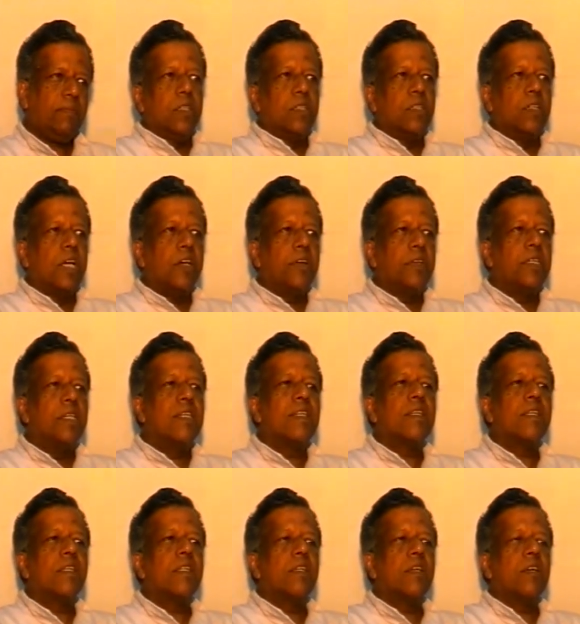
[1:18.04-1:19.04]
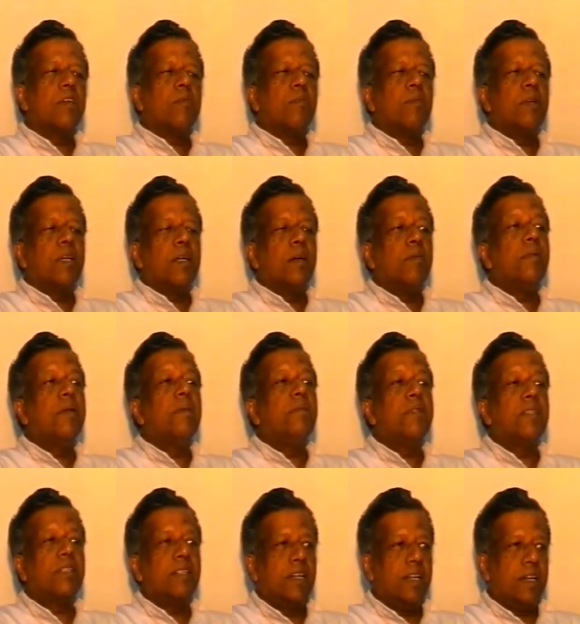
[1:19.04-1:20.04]
So I was interested to become a
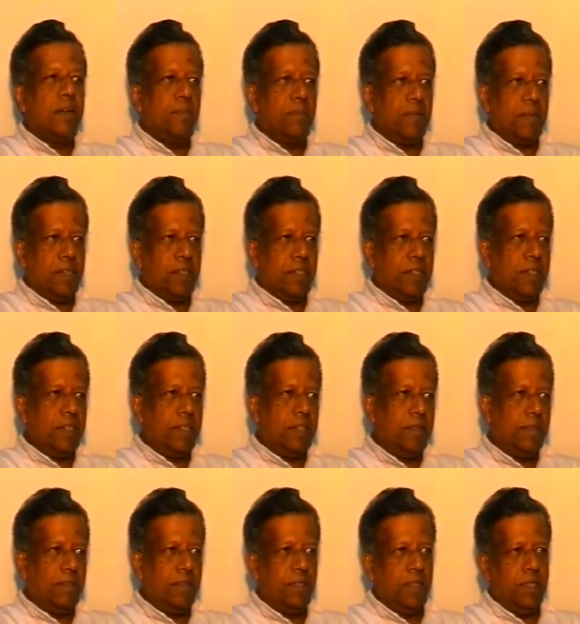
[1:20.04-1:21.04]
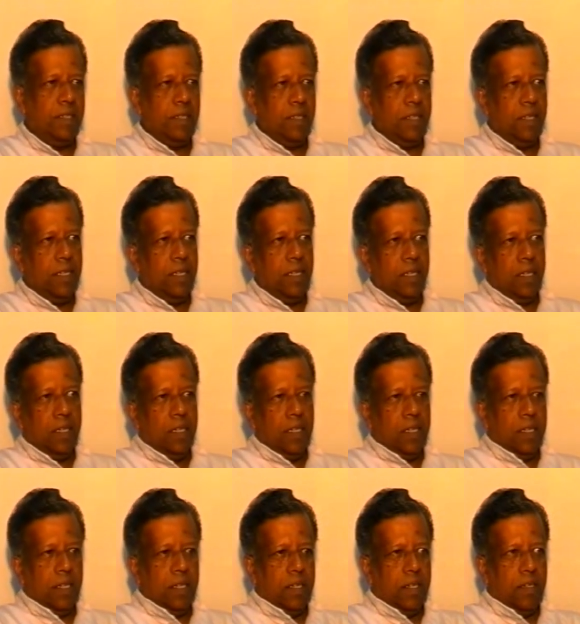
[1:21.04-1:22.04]
missionary priest,
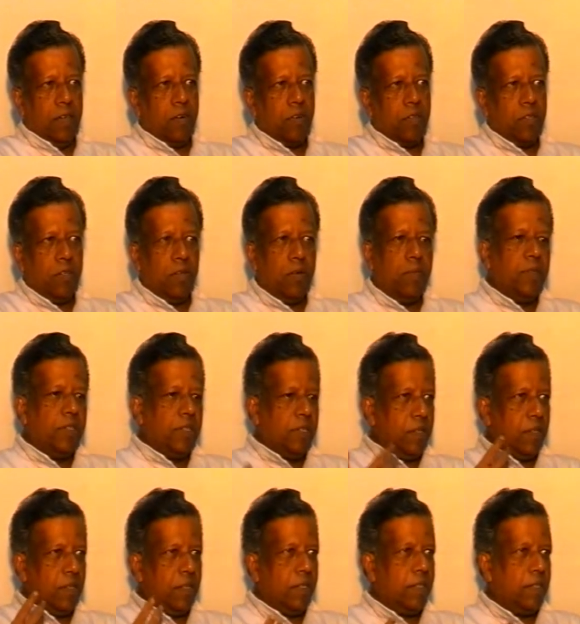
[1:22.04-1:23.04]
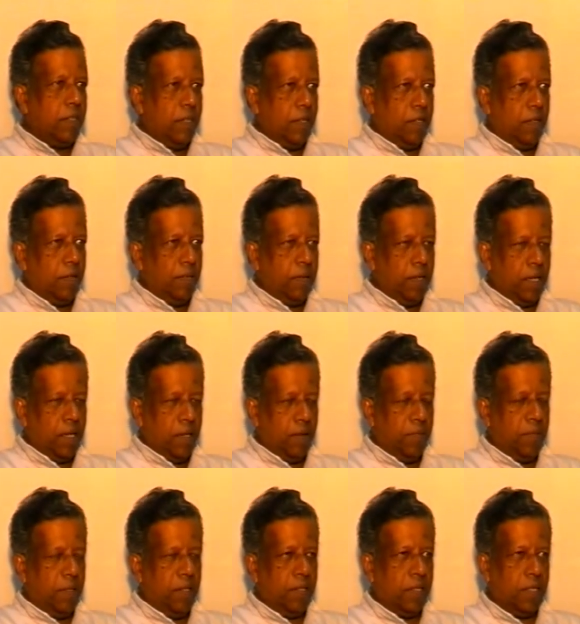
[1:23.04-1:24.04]
not so much interested to
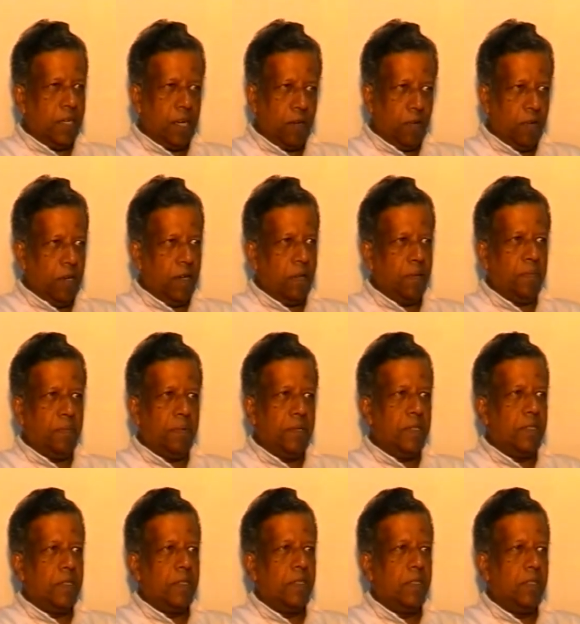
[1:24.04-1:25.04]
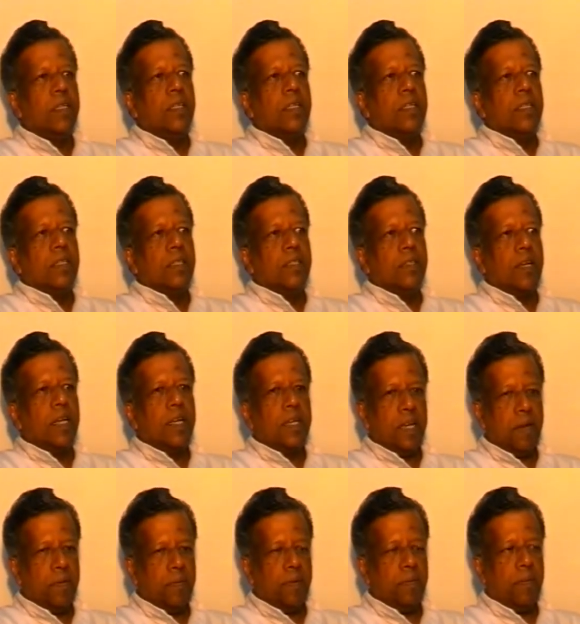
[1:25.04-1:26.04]
become a secular priest. So I
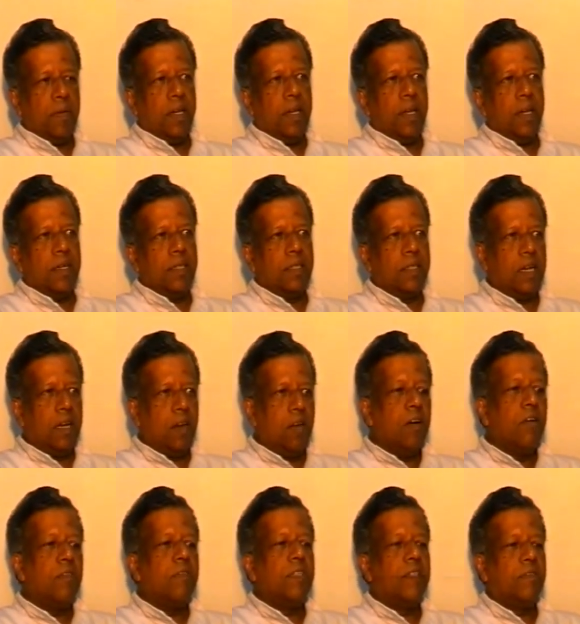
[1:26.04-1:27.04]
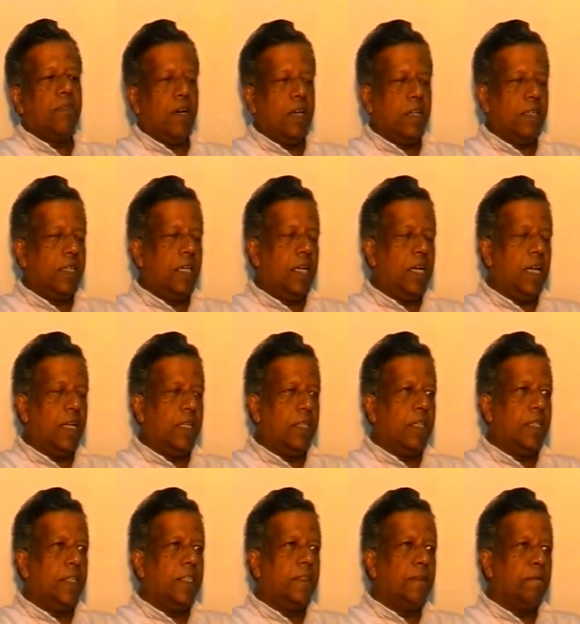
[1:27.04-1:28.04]
came to Benares along with
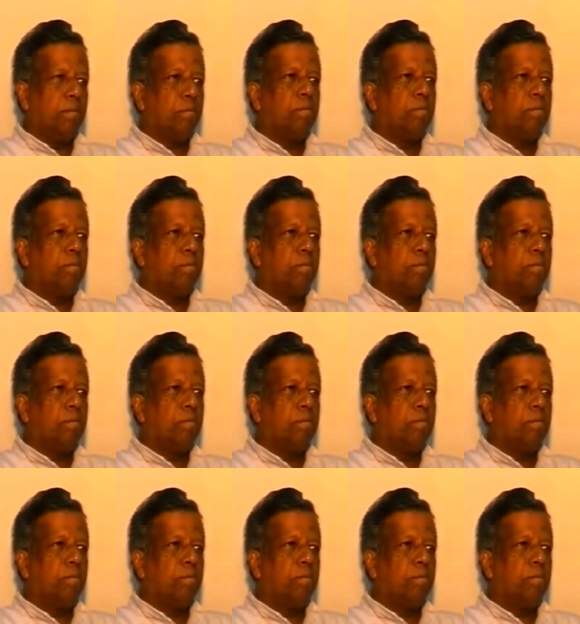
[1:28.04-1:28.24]
Parshilanath,